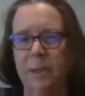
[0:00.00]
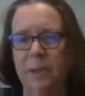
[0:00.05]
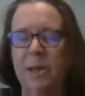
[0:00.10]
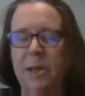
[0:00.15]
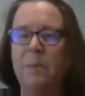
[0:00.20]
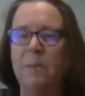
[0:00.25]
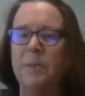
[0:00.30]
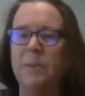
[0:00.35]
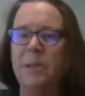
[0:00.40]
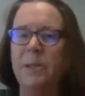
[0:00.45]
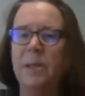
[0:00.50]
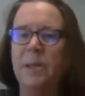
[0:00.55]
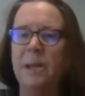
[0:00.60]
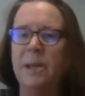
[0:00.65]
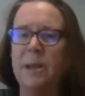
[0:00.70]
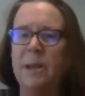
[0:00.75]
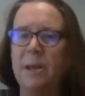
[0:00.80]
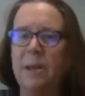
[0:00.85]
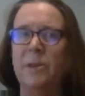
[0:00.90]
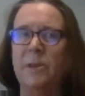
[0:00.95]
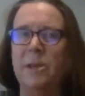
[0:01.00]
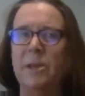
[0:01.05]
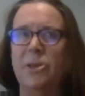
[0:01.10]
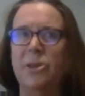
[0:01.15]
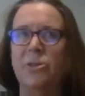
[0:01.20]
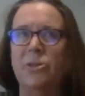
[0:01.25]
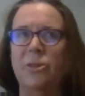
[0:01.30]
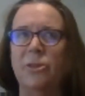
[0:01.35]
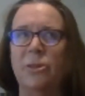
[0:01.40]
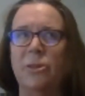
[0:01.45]
EMT
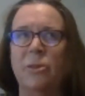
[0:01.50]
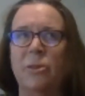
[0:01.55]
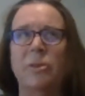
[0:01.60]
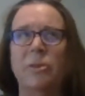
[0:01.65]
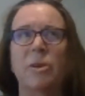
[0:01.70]
teacher,